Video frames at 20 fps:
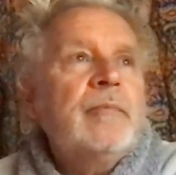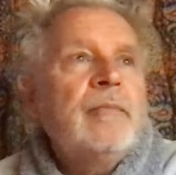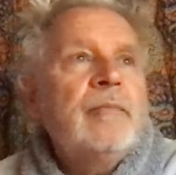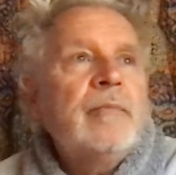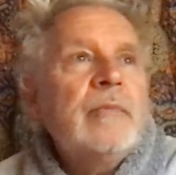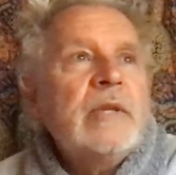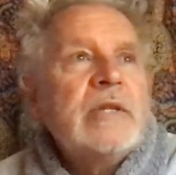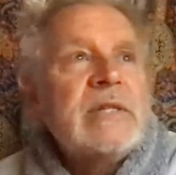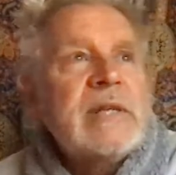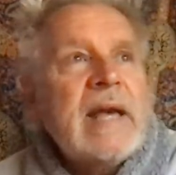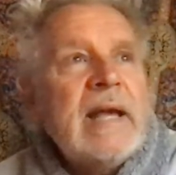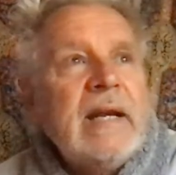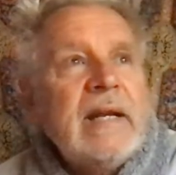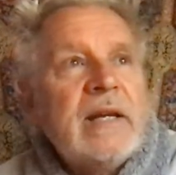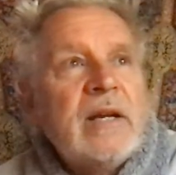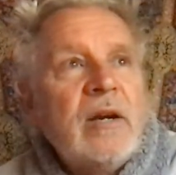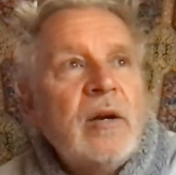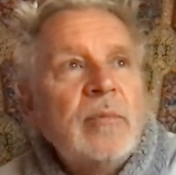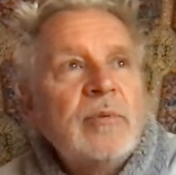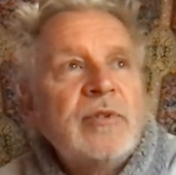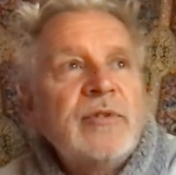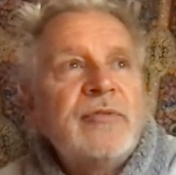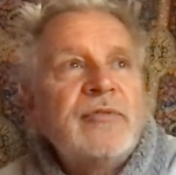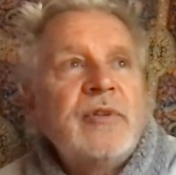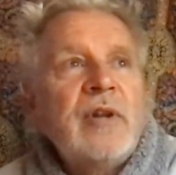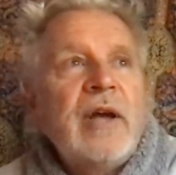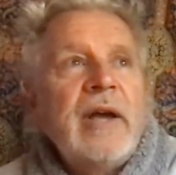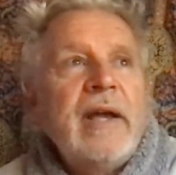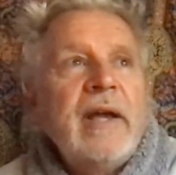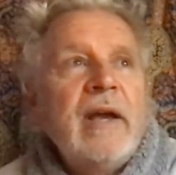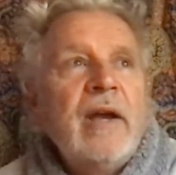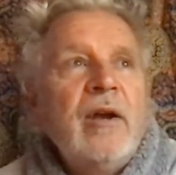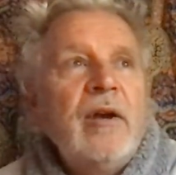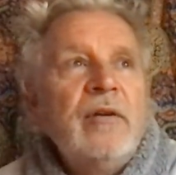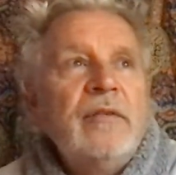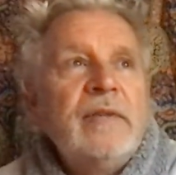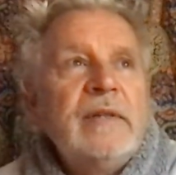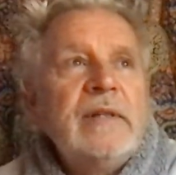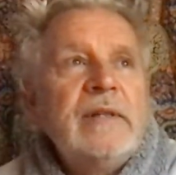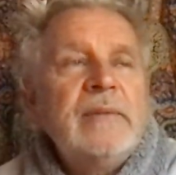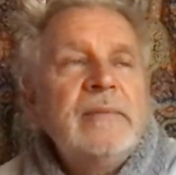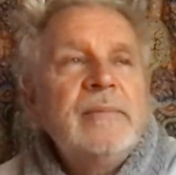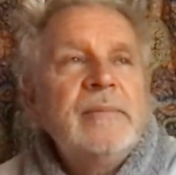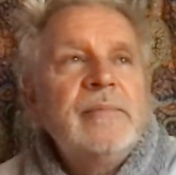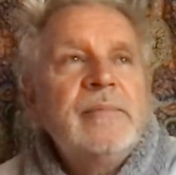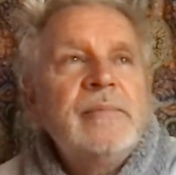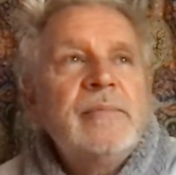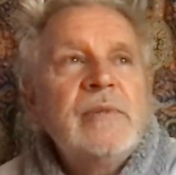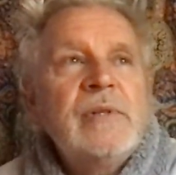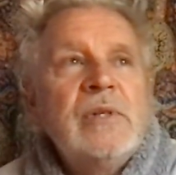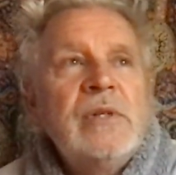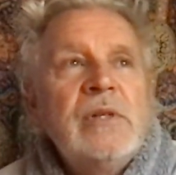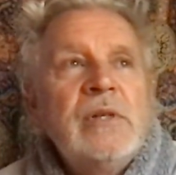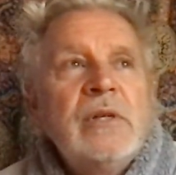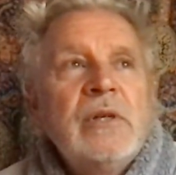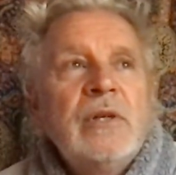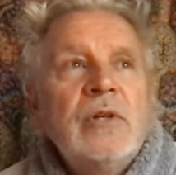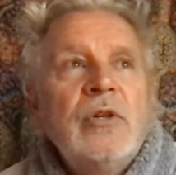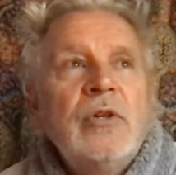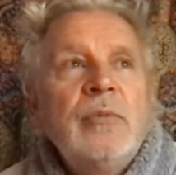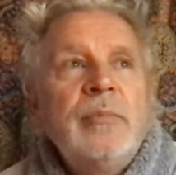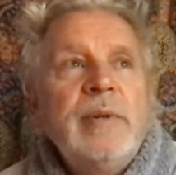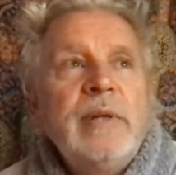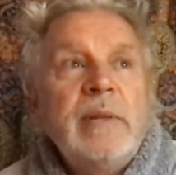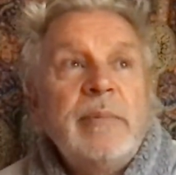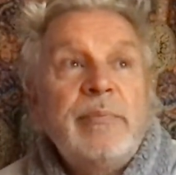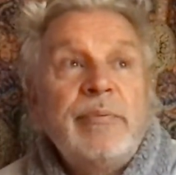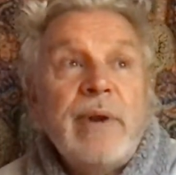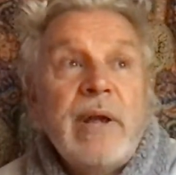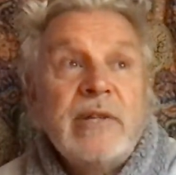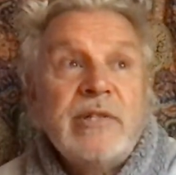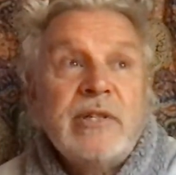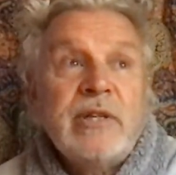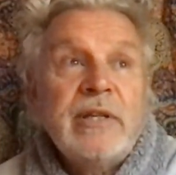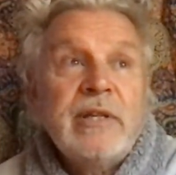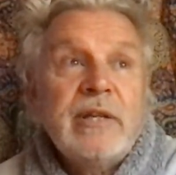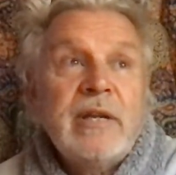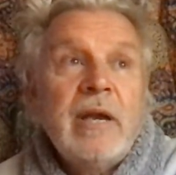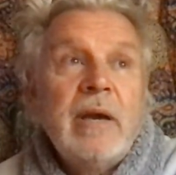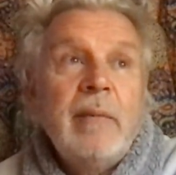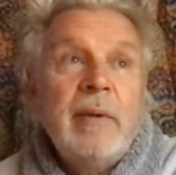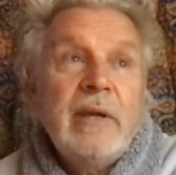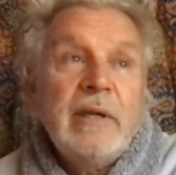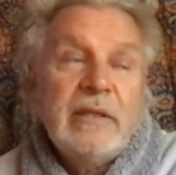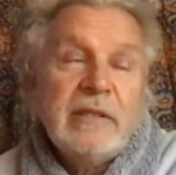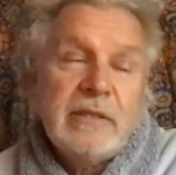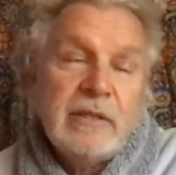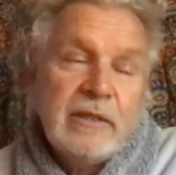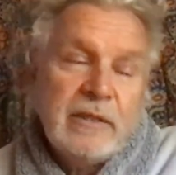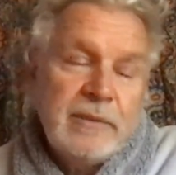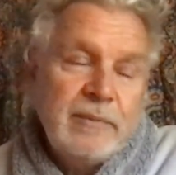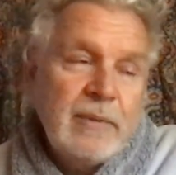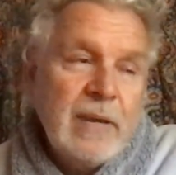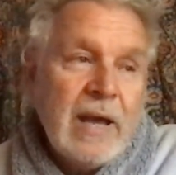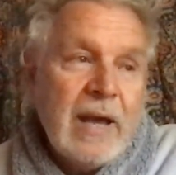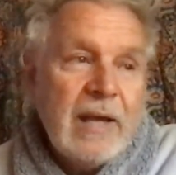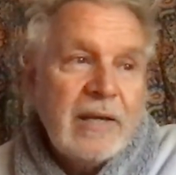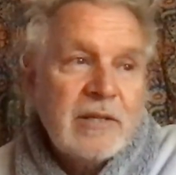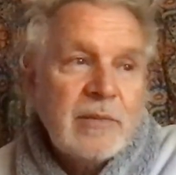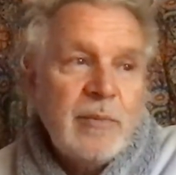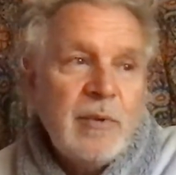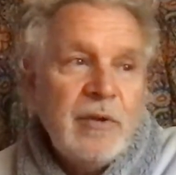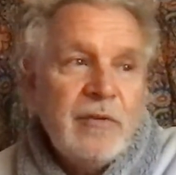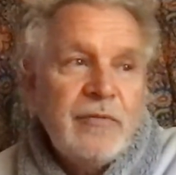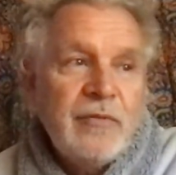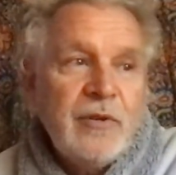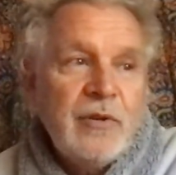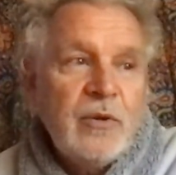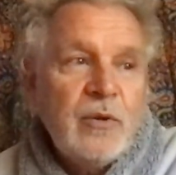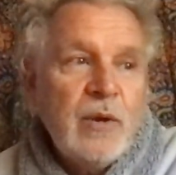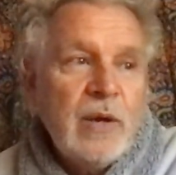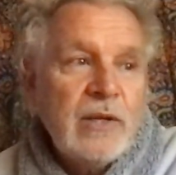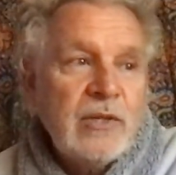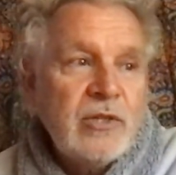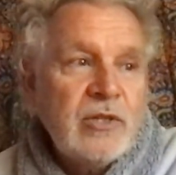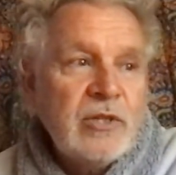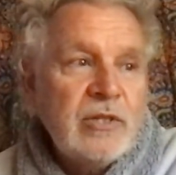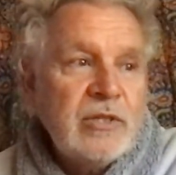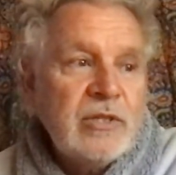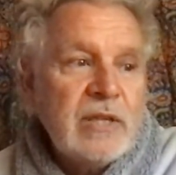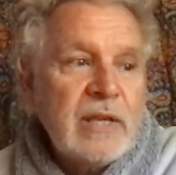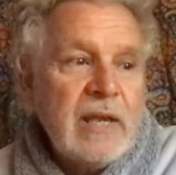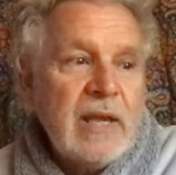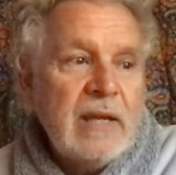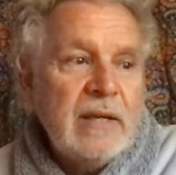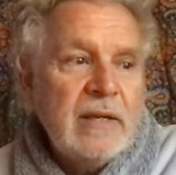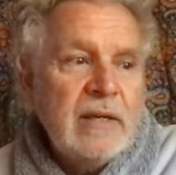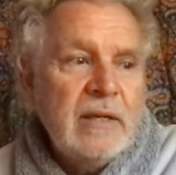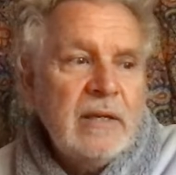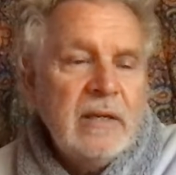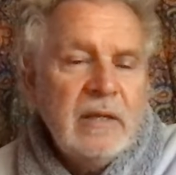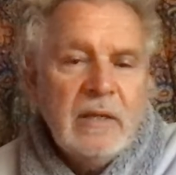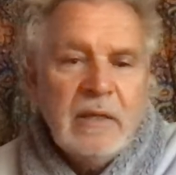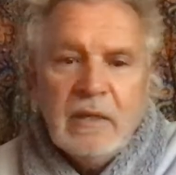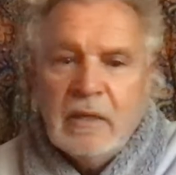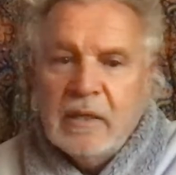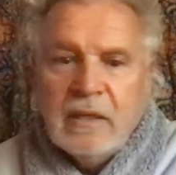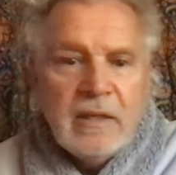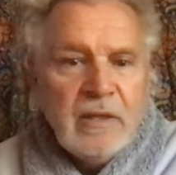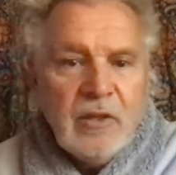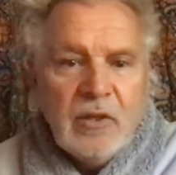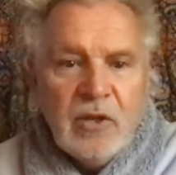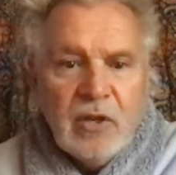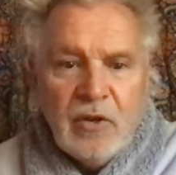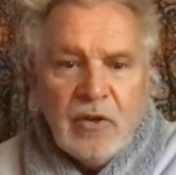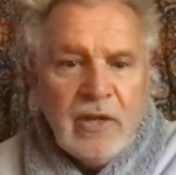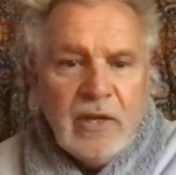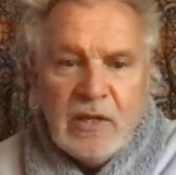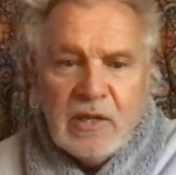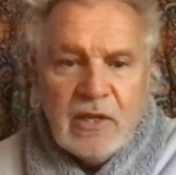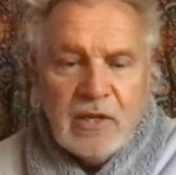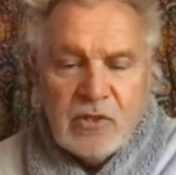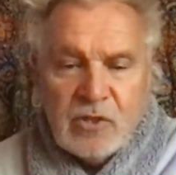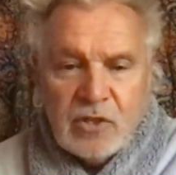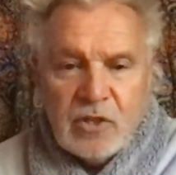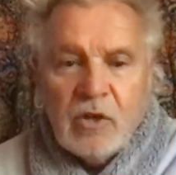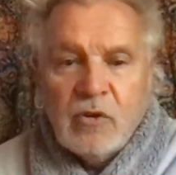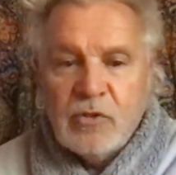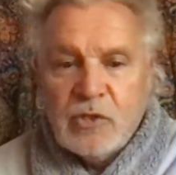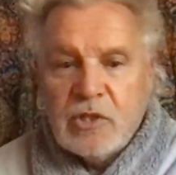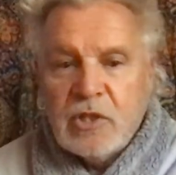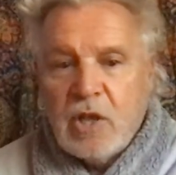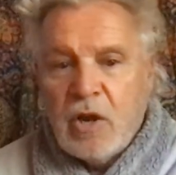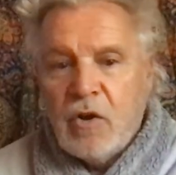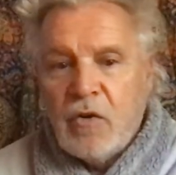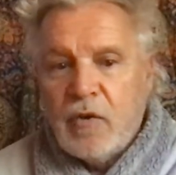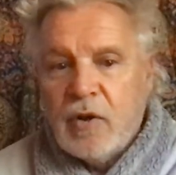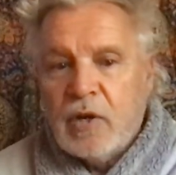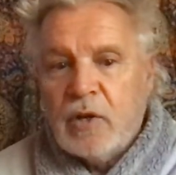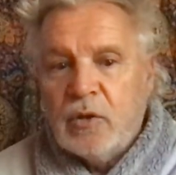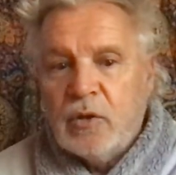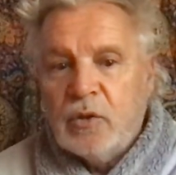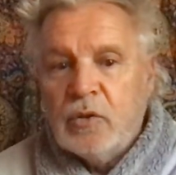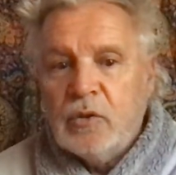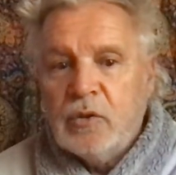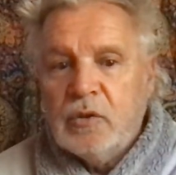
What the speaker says: There's a helicopter flying over. Could be the president coming to ask me a few questions again. You know, he consults the oracle.